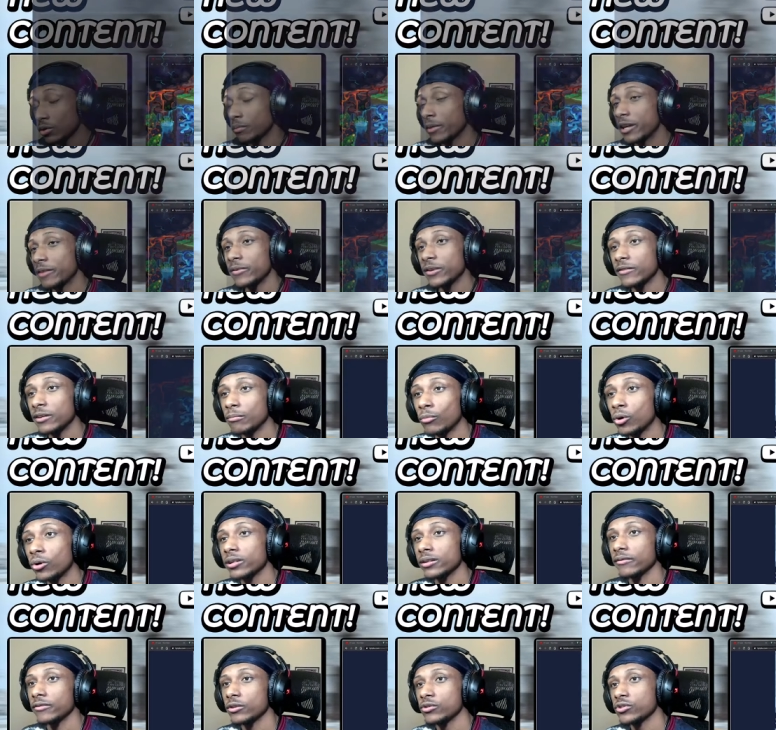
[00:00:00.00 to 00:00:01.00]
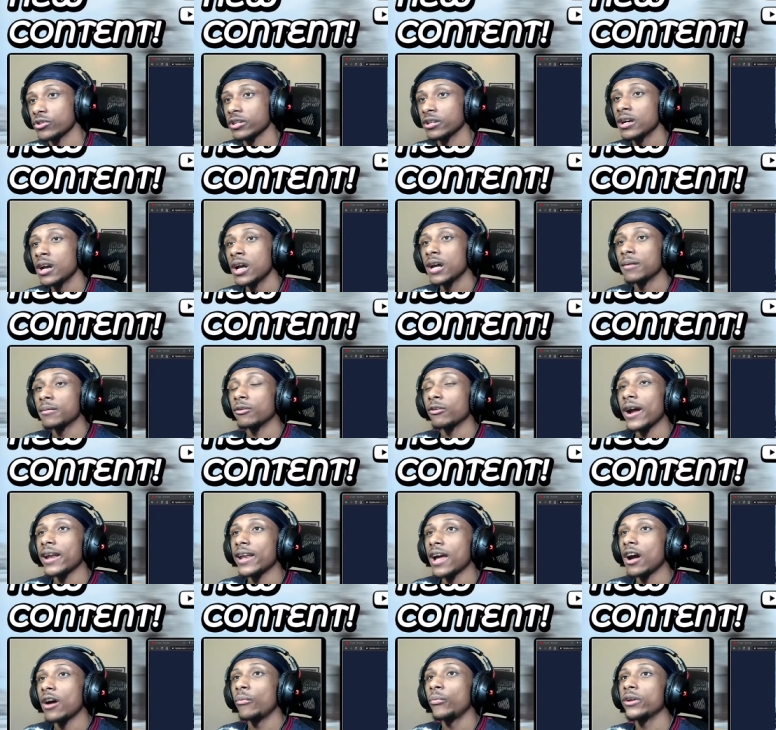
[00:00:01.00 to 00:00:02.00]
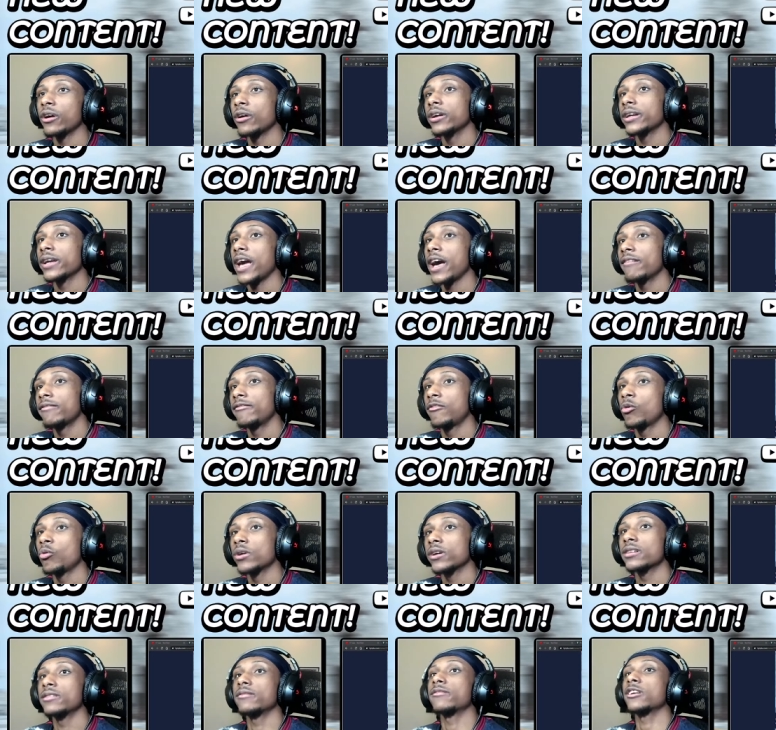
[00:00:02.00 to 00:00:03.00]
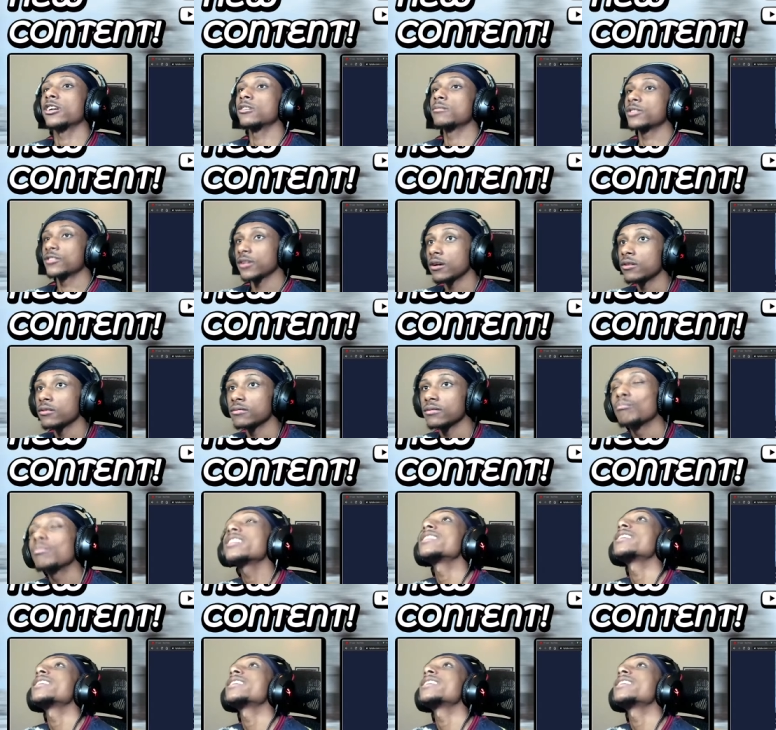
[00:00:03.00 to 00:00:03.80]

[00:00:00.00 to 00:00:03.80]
maybe even more in the future. But right now, we already have four confirmed zones. But